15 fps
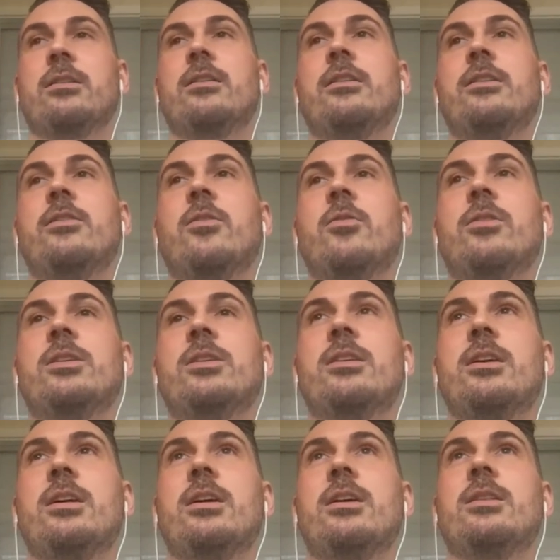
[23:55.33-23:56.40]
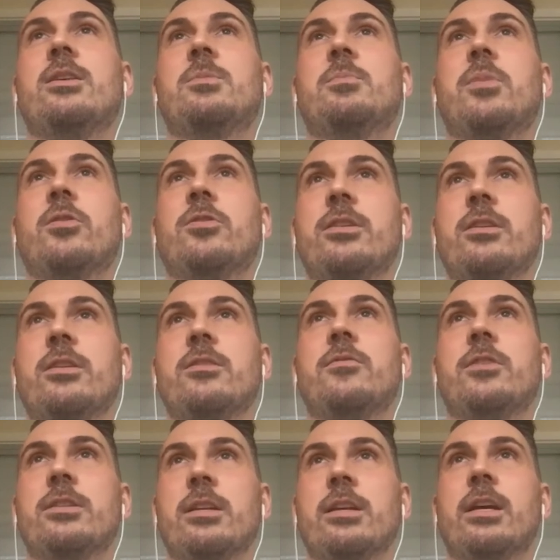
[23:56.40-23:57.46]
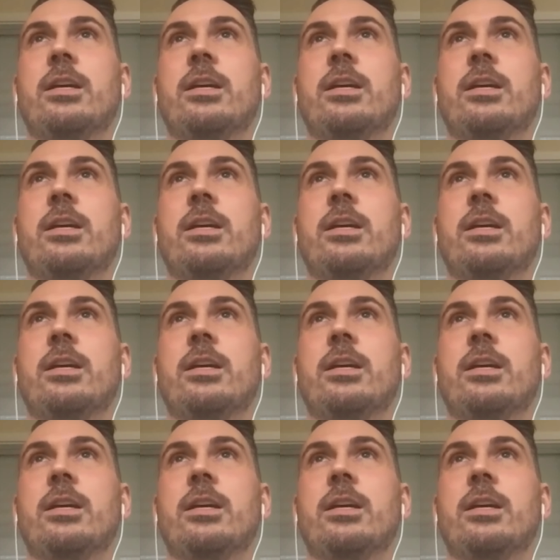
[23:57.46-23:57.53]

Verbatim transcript: you know, this this person is visiting.